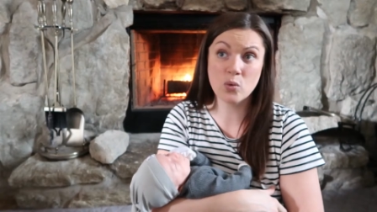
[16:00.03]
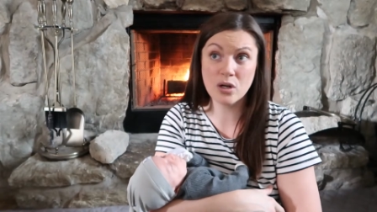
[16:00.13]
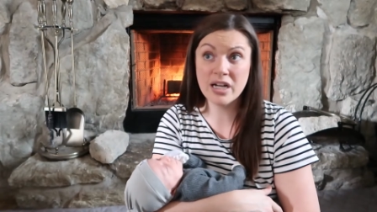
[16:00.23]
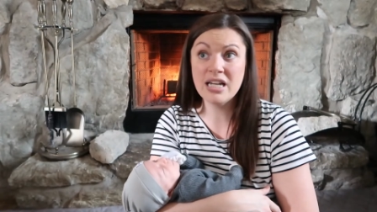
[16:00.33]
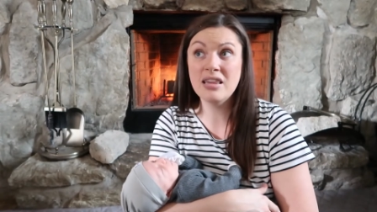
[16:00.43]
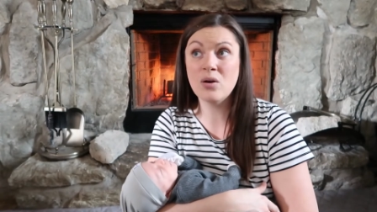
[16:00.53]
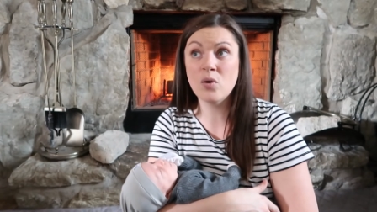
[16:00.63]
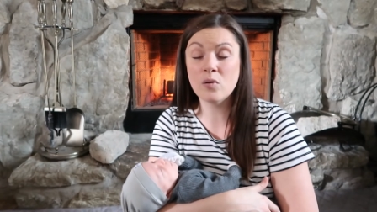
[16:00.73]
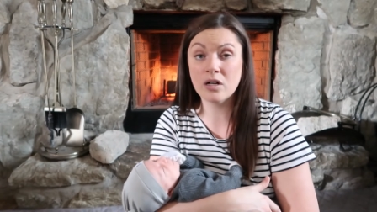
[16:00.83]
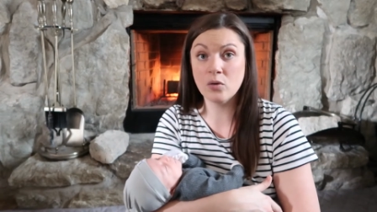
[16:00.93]
worried that
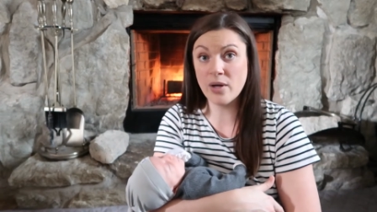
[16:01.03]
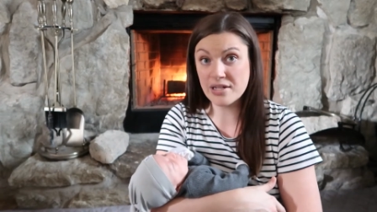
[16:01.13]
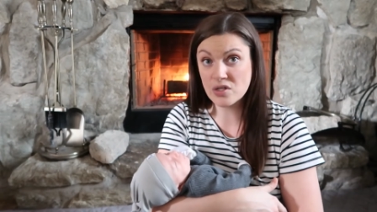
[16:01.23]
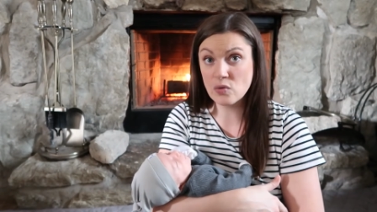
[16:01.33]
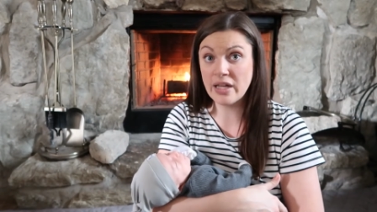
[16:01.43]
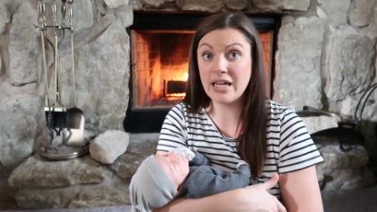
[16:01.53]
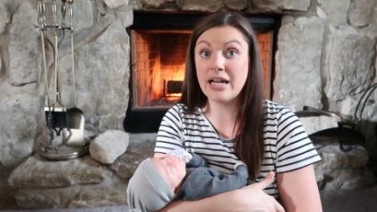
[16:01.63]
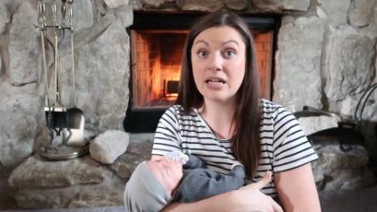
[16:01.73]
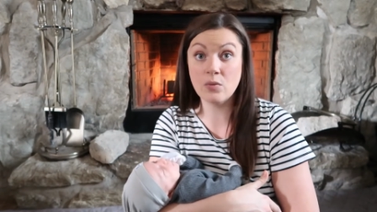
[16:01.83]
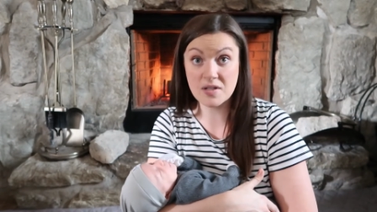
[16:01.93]
we were gonna wait too late
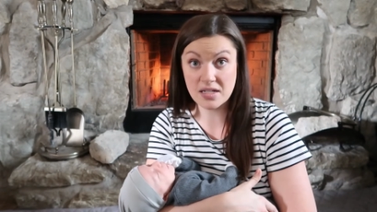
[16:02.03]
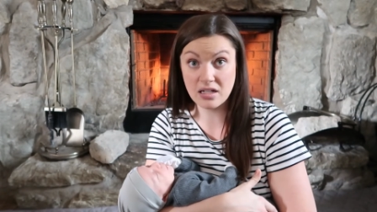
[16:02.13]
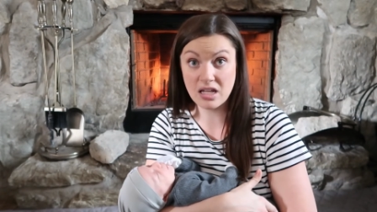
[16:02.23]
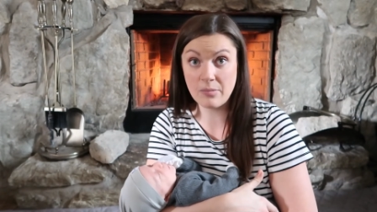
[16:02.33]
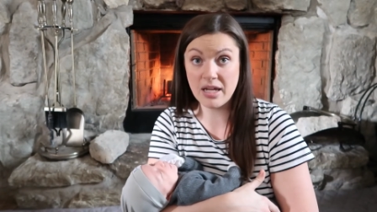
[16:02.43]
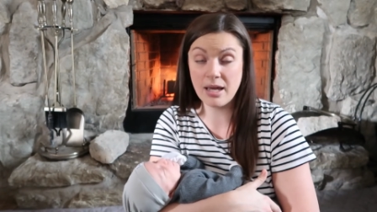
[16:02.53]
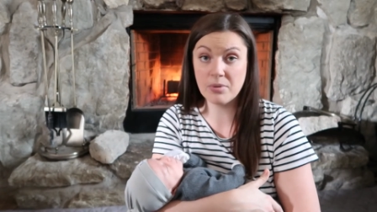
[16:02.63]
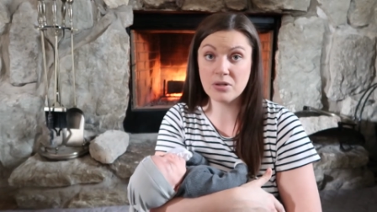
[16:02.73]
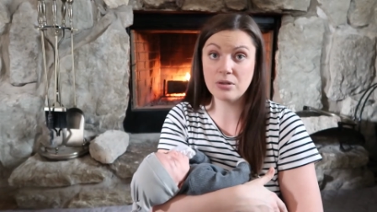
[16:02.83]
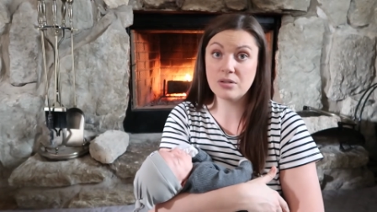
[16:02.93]
and I wasn't gonna get my
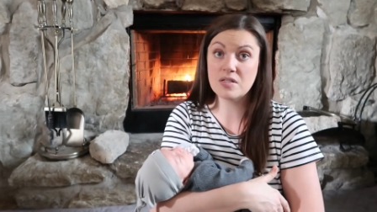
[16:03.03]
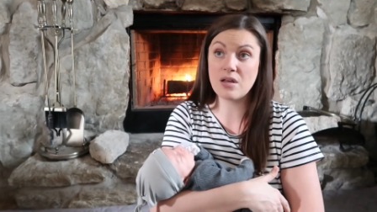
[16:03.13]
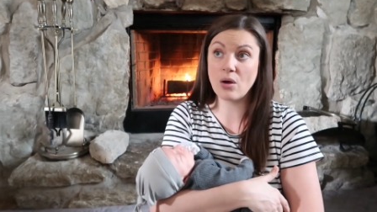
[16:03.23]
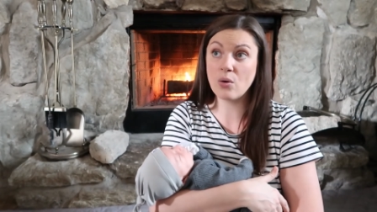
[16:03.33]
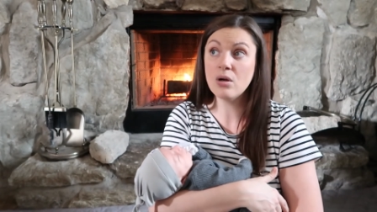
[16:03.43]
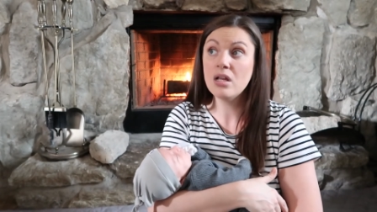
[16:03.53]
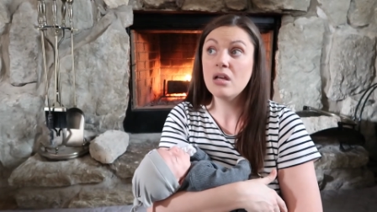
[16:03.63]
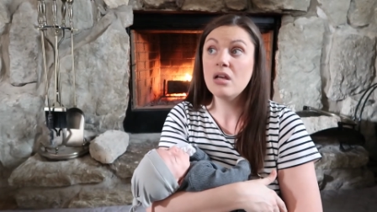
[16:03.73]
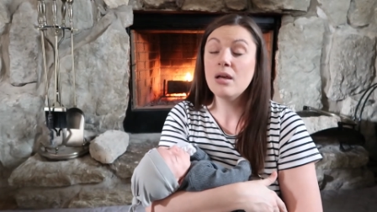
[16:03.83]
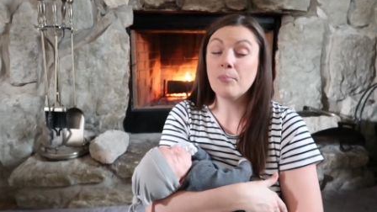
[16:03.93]
epidural. So
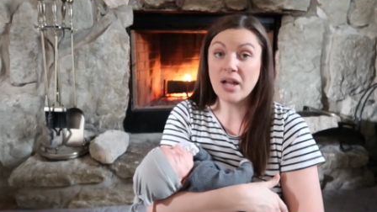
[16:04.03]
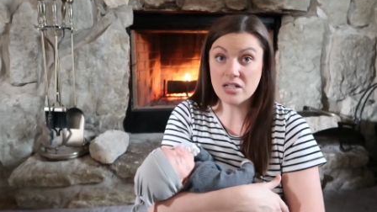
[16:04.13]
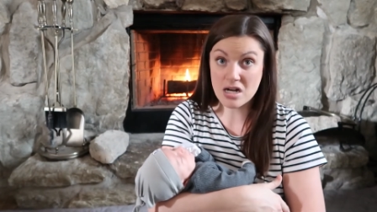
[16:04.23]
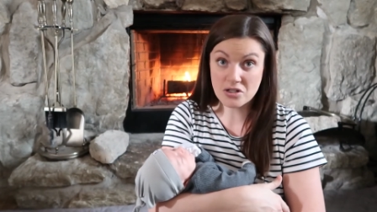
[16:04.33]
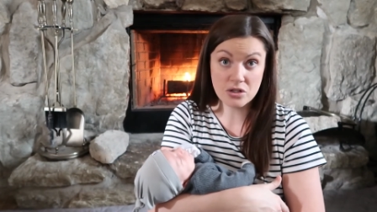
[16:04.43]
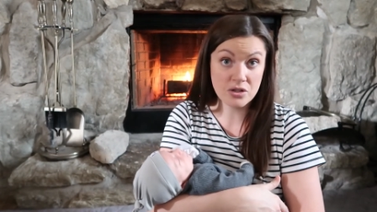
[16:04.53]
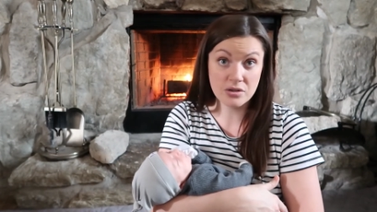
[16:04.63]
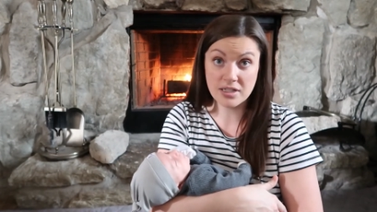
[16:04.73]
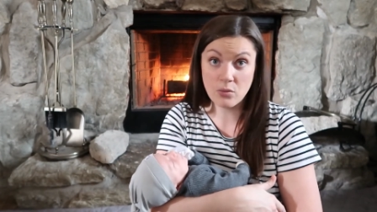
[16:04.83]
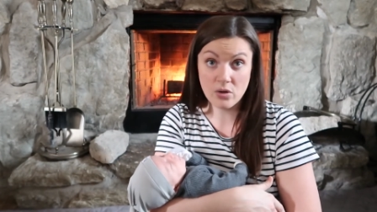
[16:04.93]
my doctor knew
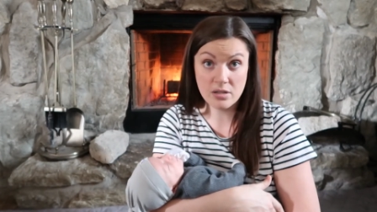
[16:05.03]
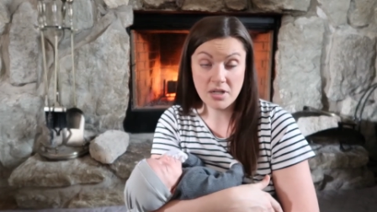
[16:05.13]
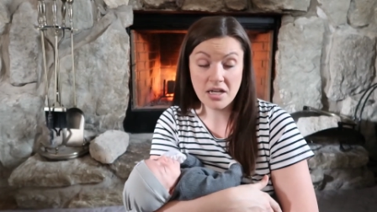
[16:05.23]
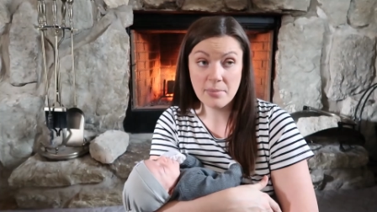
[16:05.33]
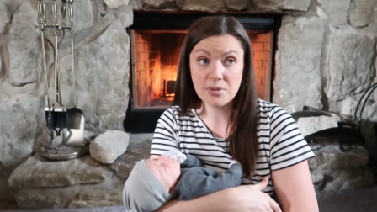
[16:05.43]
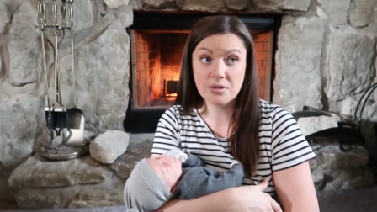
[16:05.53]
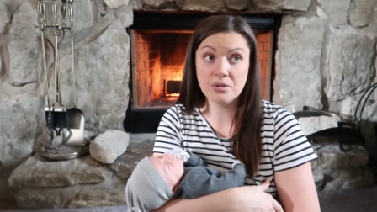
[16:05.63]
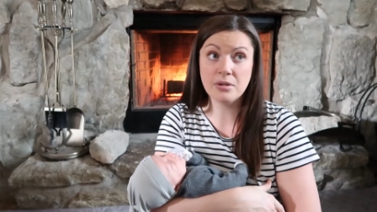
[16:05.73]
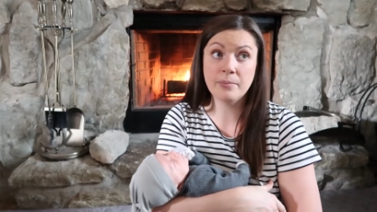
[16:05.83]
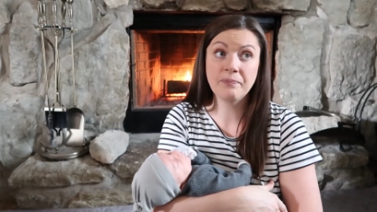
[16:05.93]
that I wanted my
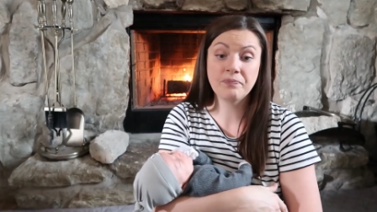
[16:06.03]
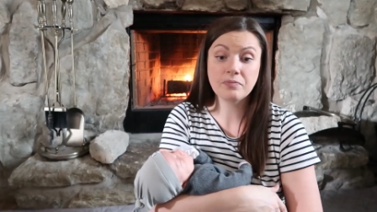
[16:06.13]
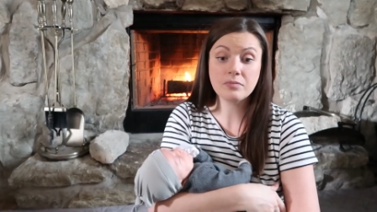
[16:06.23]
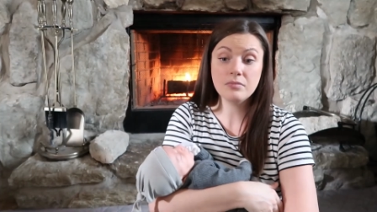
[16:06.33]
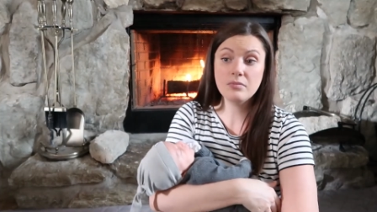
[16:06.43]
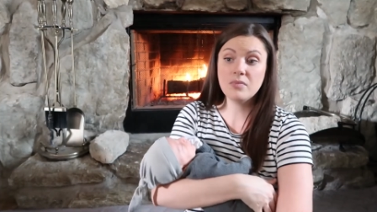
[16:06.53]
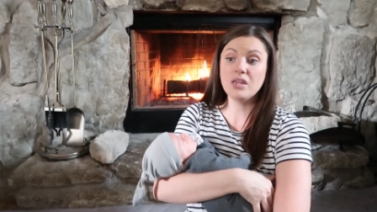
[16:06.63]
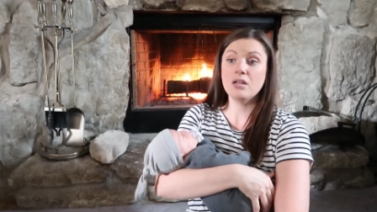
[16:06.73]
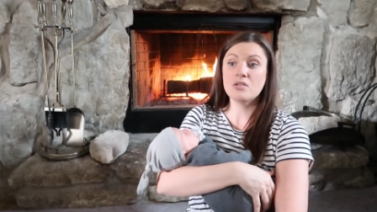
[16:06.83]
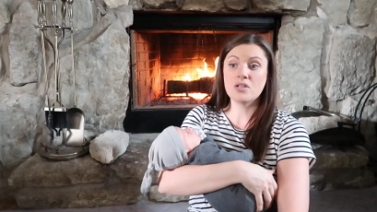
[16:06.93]
epidural.
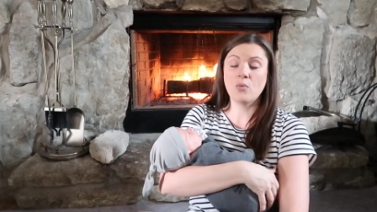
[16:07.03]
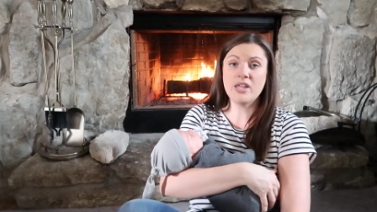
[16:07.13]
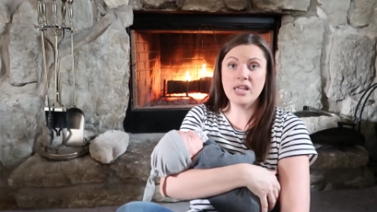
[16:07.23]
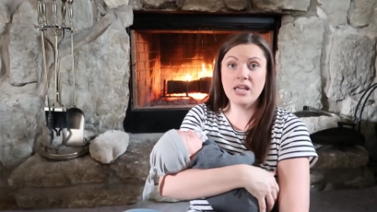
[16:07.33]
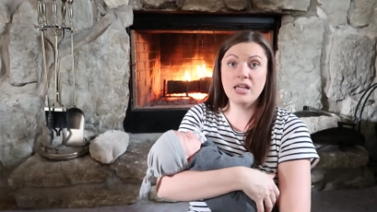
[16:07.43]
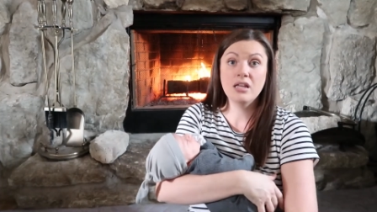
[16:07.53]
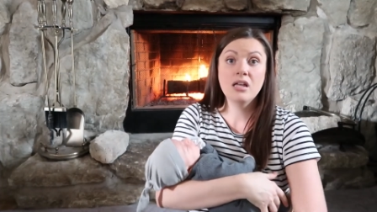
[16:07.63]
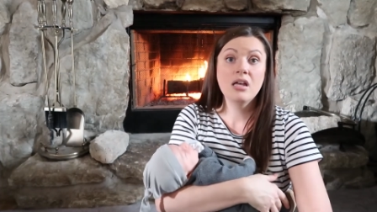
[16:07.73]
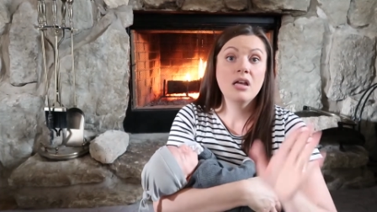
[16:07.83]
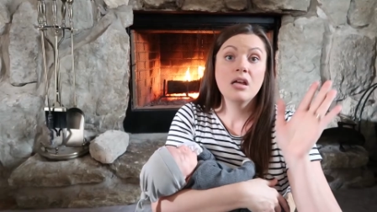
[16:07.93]
So we get
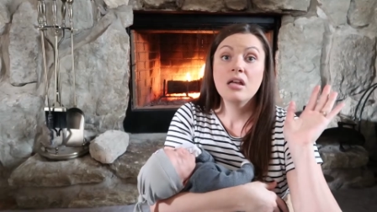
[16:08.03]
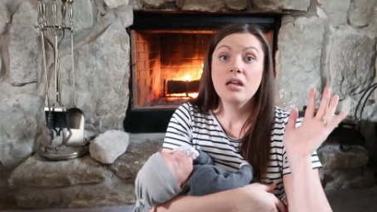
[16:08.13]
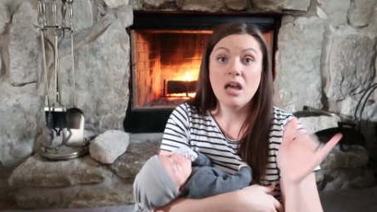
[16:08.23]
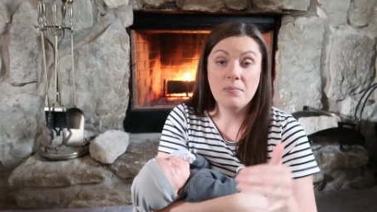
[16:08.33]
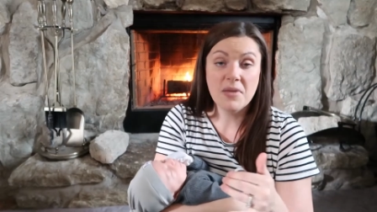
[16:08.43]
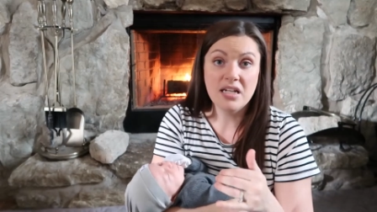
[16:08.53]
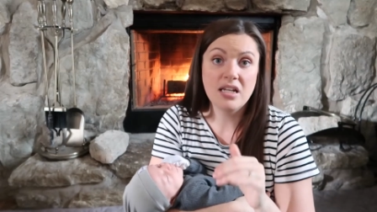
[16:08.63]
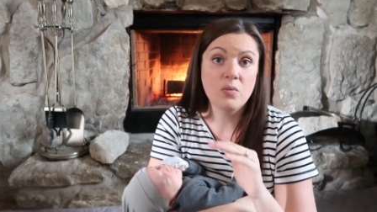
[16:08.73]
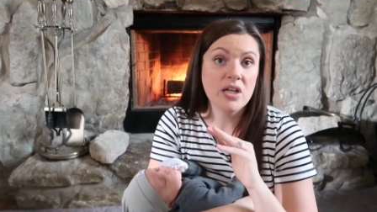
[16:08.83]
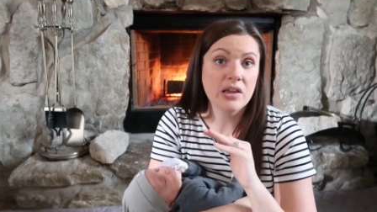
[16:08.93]

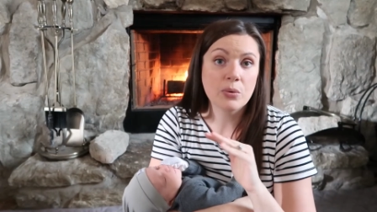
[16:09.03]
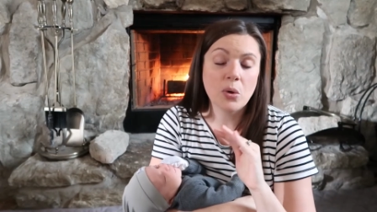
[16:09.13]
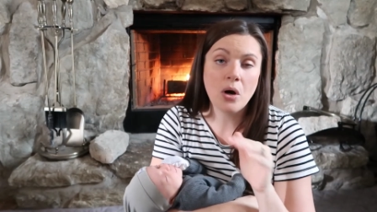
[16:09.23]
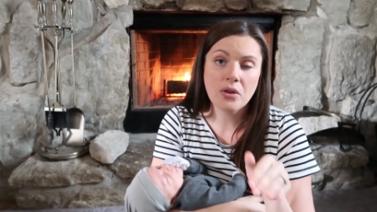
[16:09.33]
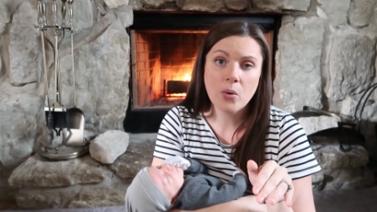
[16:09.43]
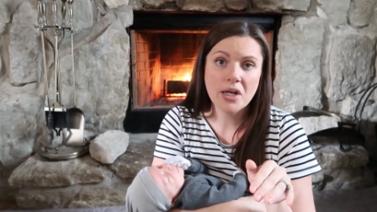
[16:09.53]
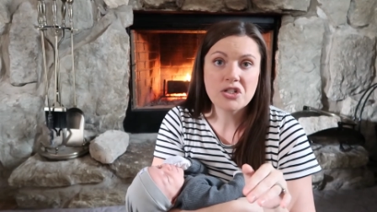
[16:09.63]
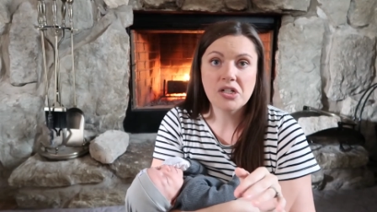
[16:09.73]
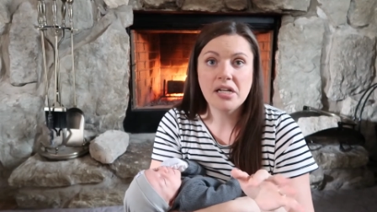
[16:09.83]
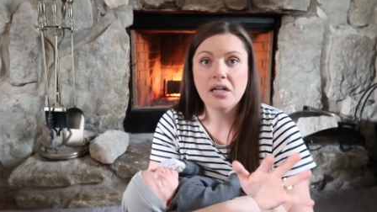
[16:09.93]
admitted, we get through all the
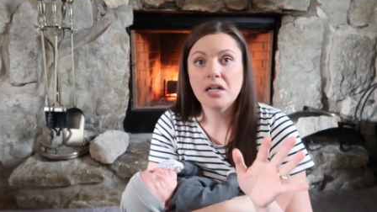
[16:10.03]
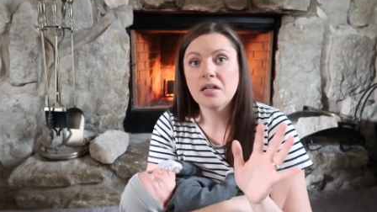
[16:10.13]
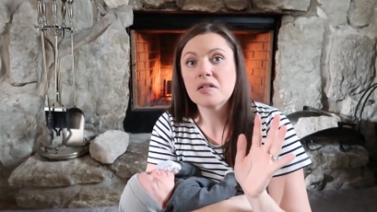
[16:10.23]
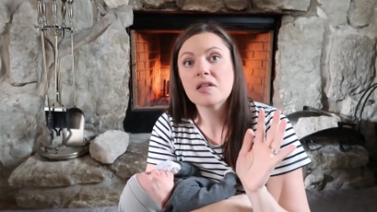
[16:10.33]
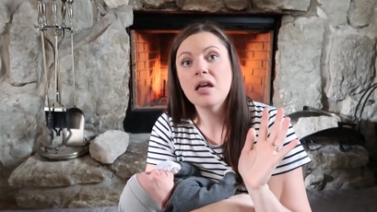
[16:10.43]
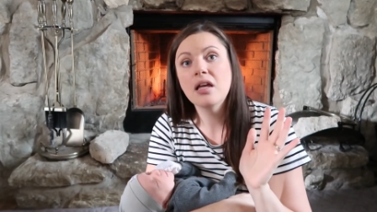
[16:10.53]
questionnaires,